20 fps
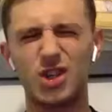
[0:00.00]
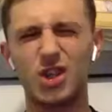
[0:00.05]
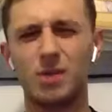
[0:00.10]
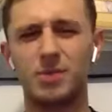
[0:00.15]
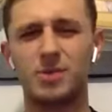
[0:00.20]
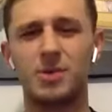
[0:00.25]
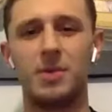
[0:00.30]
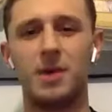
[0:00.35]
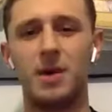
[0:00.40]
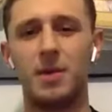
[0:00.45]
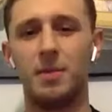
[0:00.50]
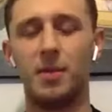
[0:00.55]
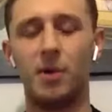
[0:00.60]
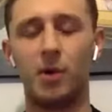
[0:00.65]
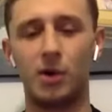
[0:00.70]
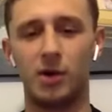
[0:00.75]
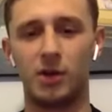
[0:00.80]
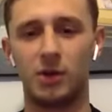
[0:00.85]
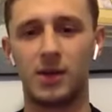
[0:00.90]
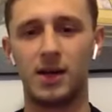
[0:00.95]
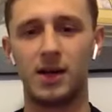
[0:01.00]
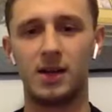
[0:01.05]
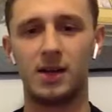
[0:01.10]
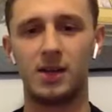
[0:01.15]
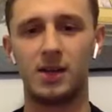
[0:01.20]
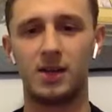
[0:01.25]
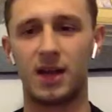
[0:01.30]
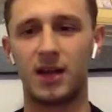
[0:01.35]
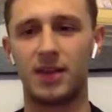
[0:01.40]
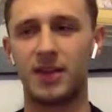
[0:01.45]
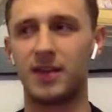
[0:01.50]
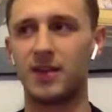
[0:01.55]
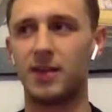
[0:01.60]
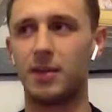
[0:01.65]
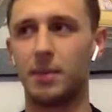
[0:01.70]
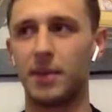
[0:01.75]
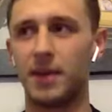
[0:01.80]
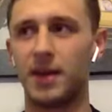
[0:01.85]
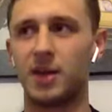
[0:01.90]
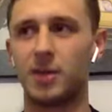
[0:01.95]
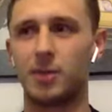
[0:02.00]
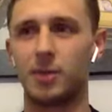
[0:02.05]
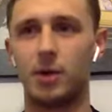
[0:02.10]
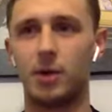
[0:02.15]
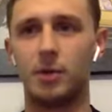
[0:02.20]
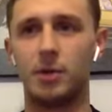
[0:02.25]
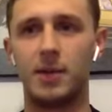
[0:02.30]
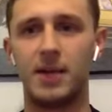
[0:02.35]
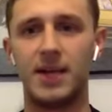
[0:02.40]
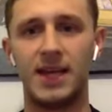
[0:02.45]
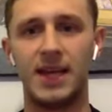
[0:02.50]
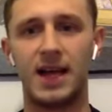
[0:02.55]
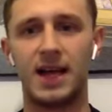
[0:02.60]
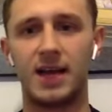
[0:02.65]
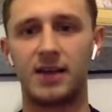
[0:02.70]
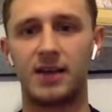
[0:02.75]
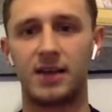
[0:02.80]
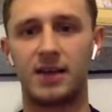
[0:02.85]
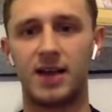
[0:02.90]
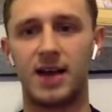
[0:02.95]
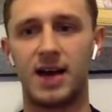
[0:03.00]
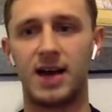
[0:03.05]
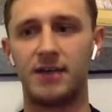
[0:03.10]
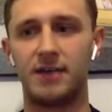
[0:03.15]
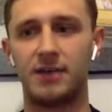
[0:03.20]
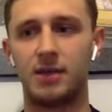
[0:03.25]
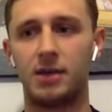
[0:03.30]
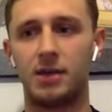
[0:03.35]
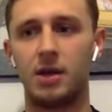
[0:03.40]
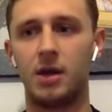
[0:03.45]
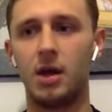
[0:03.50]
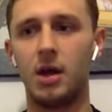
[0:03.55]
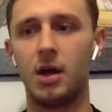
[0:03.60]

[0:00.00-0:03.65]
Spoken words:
just stops you being bored as well. I think the biggest problem elite athletes have and